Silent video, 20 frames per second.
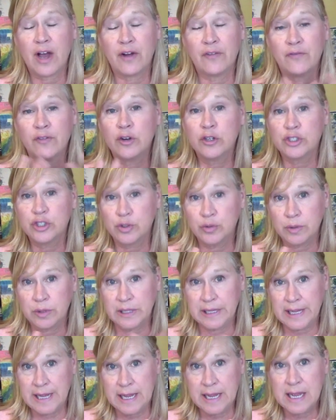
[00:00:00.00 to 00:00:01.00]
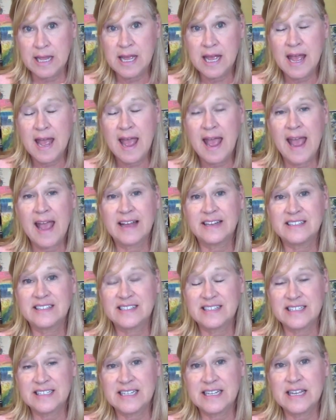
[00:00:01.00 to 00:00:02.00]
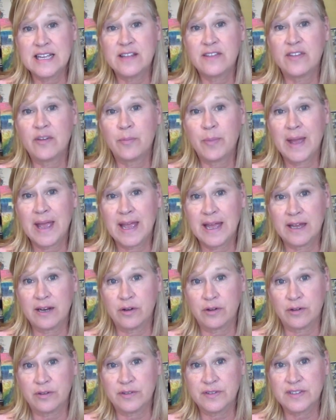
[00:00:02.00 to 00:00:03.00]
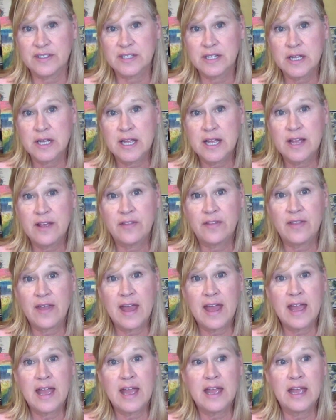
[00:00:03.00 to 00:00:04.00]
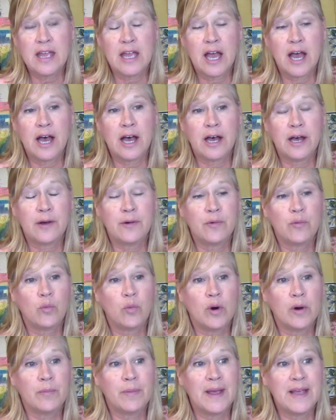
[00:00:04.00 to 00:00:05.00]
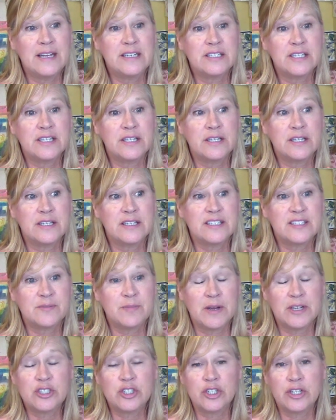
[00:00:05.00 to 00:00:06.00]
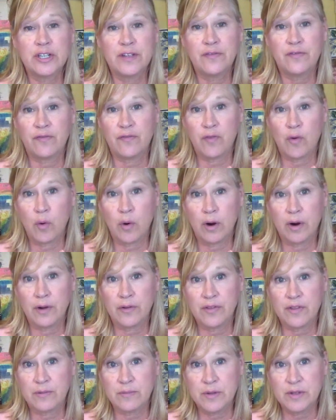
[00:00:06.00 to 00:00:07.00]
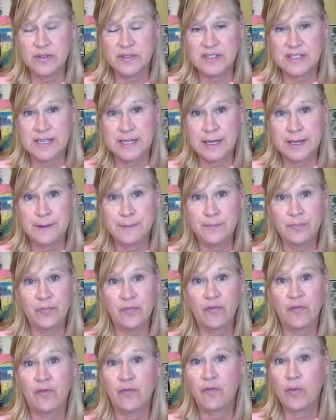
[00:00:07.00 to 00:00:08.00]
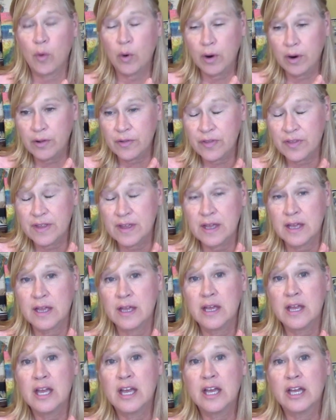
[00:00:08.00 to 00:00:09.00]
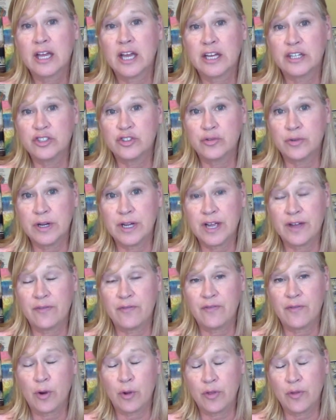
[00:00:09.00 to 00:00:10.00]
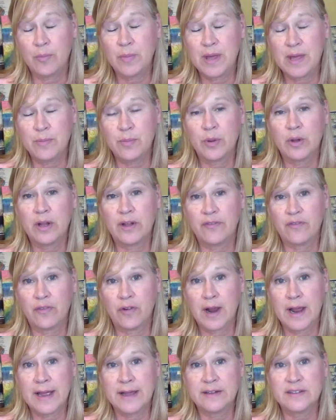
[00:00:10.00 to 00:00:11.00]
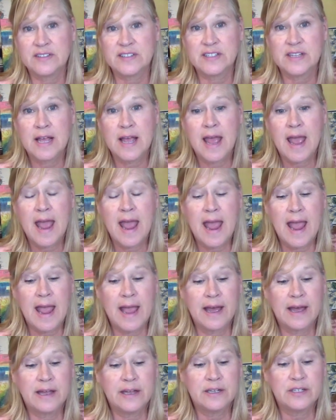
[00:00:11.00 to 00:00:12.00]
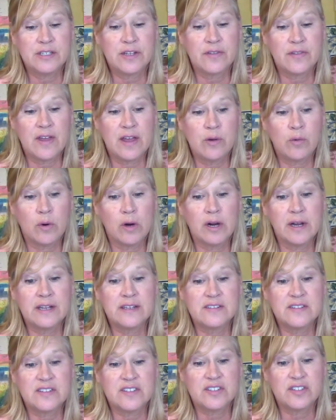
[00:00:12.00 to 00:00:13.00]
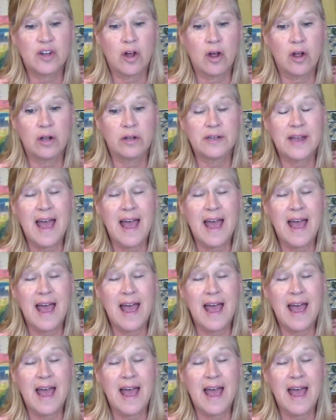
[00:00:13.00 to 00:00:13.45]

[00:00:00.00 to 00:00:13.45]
virtually and see the panels. They were painted especially for the museum, for the country or the people of France, and they were installed